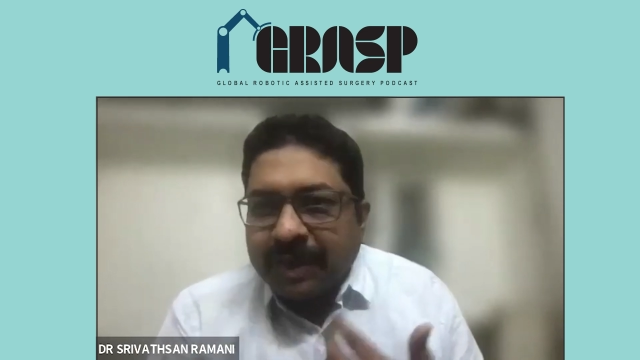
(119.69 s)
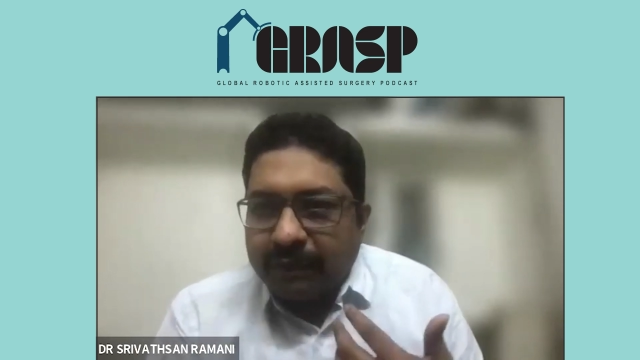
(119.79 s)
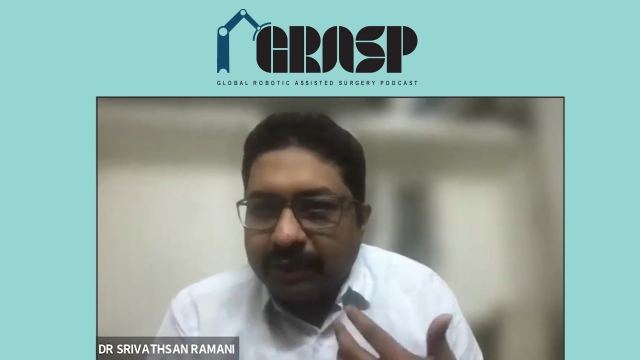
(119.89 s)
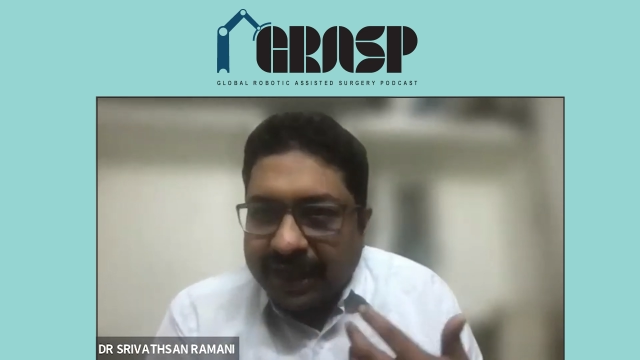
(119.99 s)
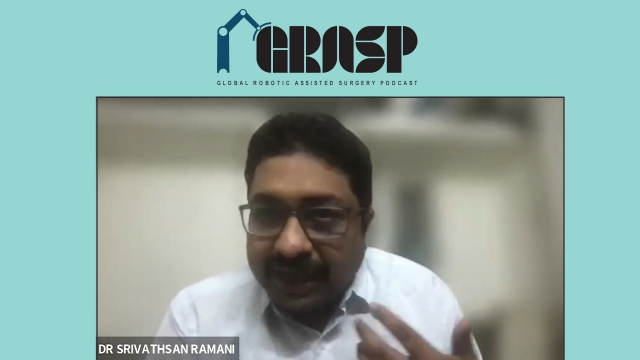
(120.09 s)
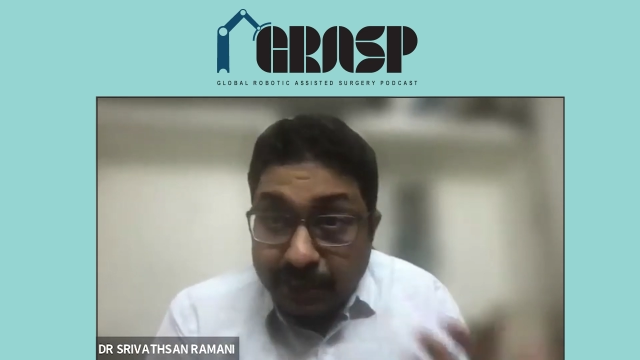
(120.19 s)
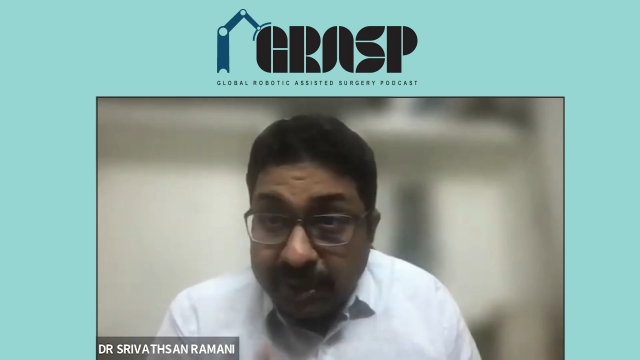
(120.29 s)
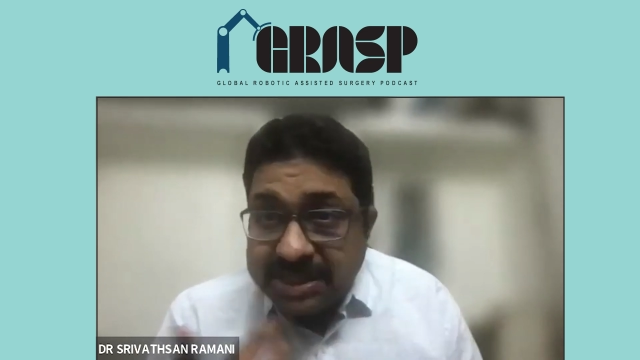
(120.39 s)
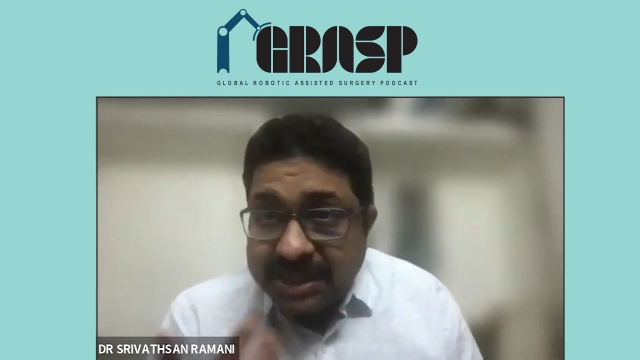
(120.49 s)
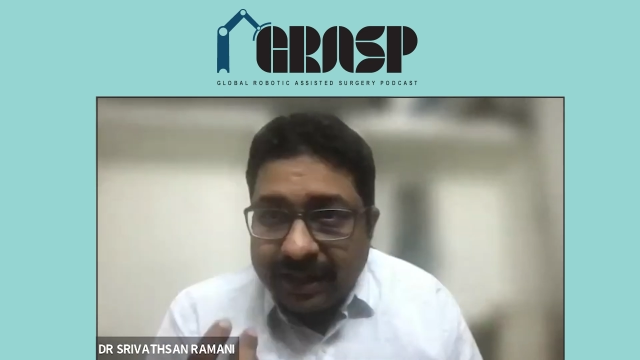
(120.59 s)
with the
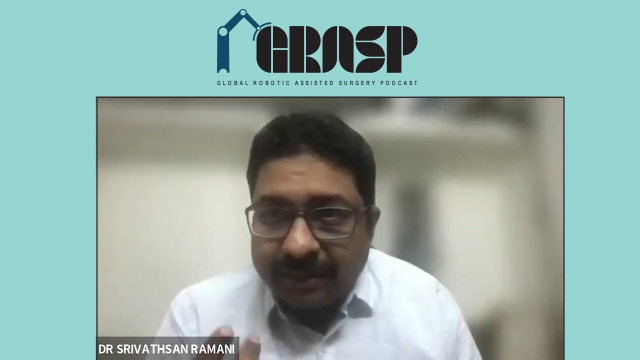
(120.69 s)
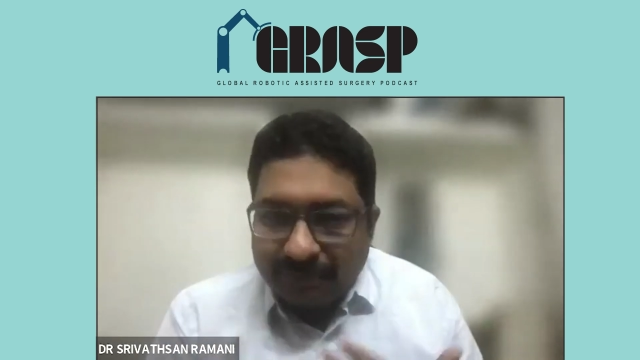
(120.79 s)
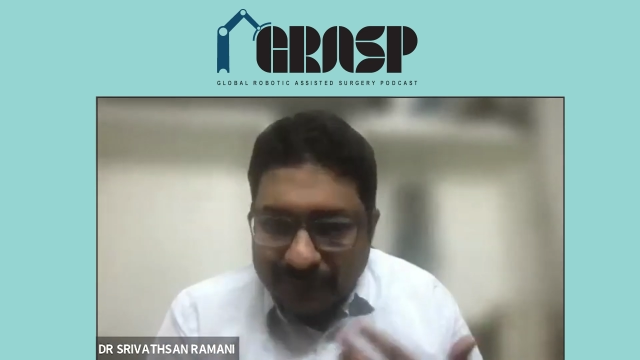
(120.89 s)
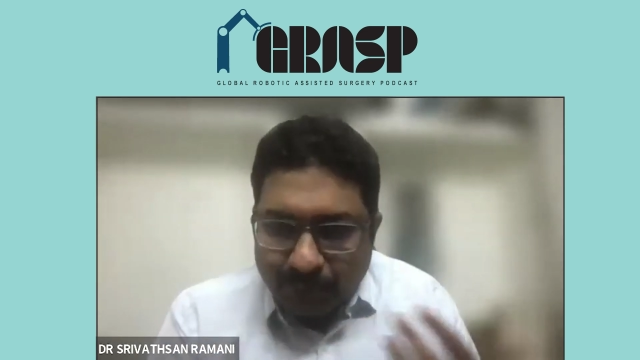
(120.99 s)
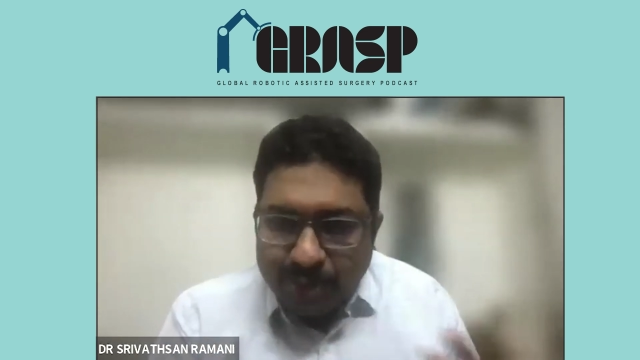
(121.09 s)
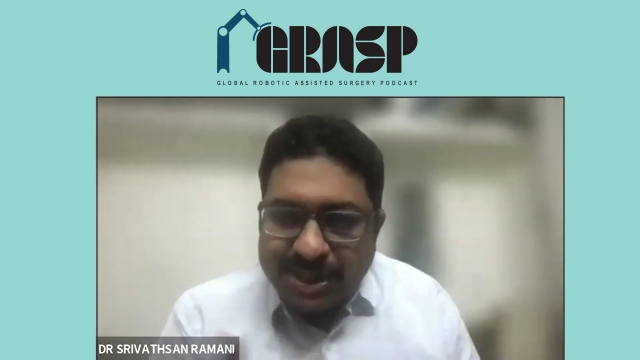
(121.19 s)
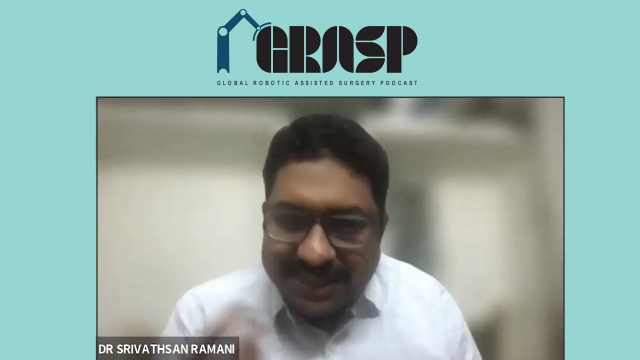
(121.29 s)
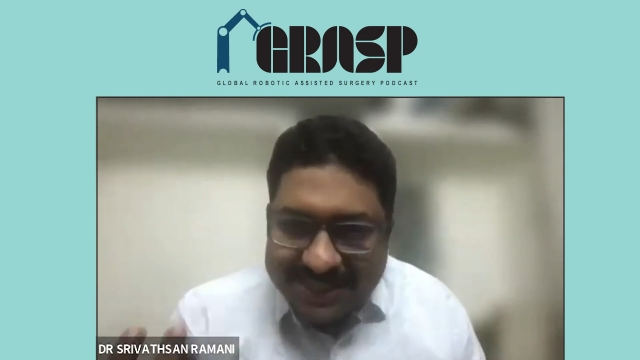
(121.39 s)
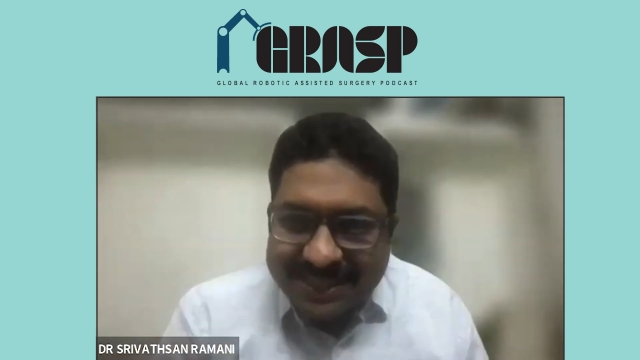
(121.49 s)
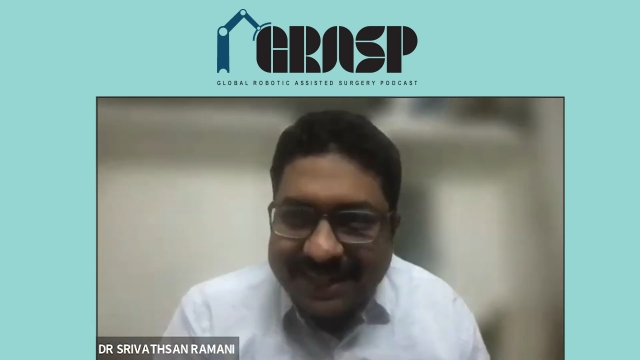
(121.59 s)
interventional
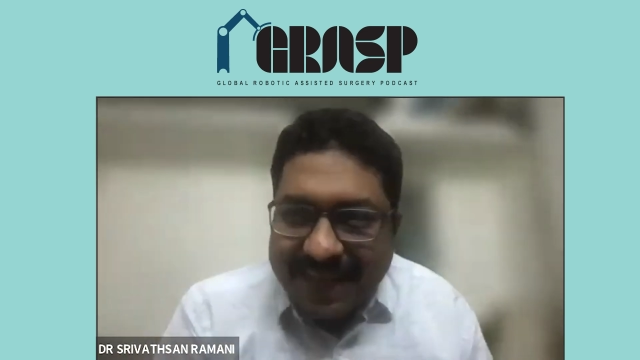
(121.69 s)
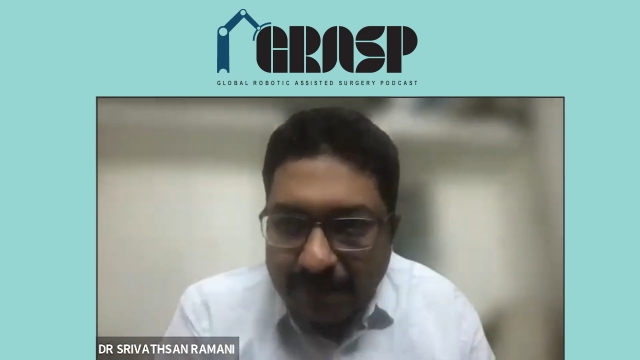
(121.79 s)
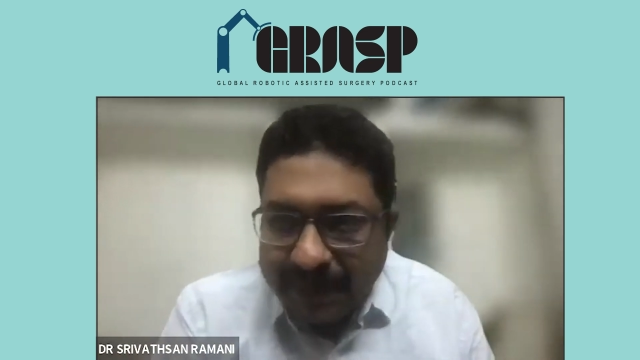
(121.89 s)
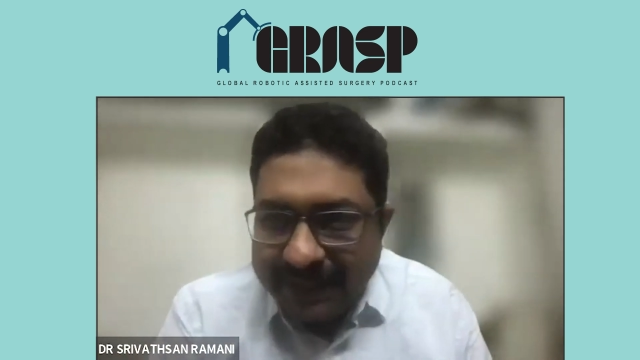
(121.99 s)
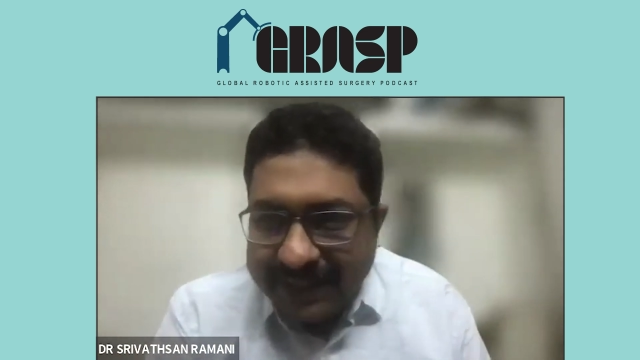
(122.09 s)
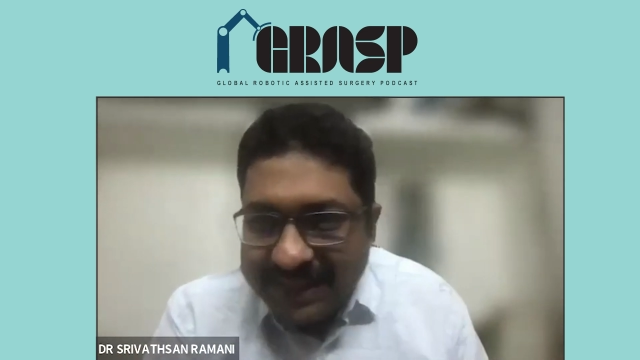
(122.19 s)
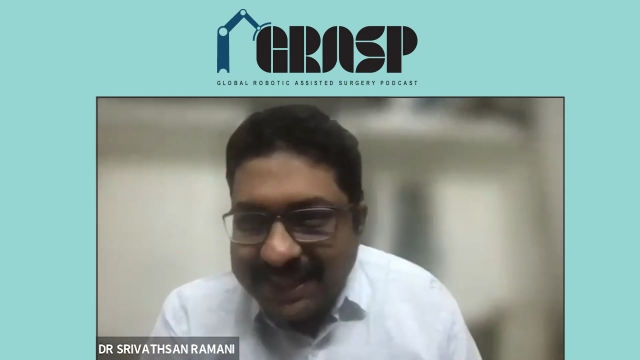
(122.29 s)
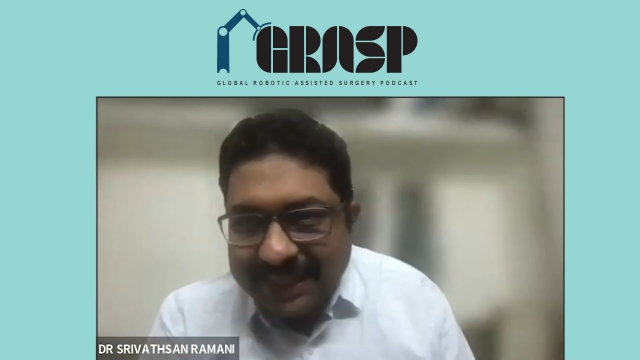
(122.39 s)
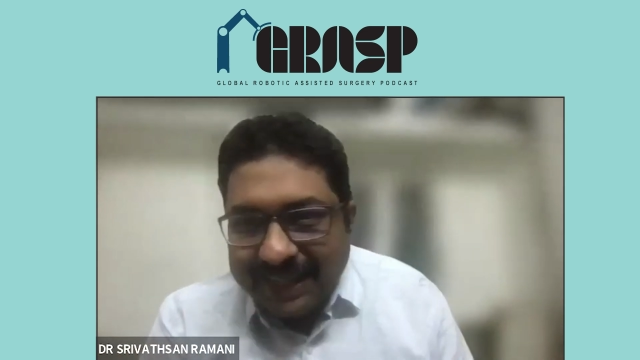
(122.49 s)
procedures that happening recently